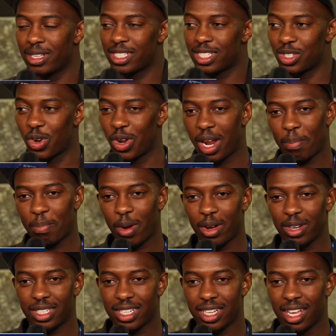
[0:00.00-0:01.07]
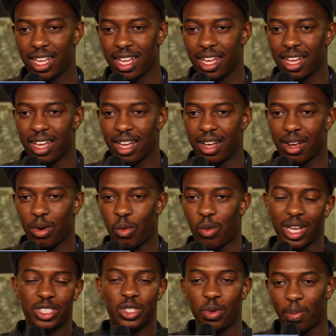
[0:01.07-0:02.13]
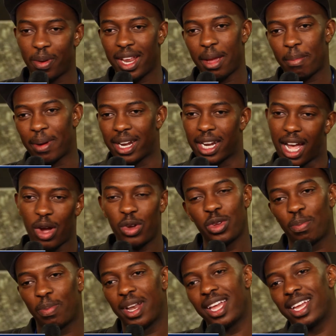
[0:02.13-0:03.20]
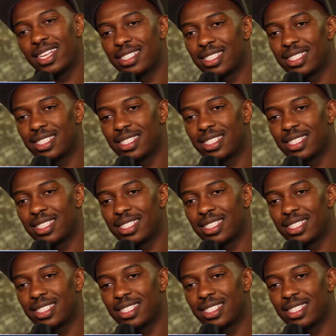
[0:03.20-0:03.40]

it's not about what you play, but how you play it.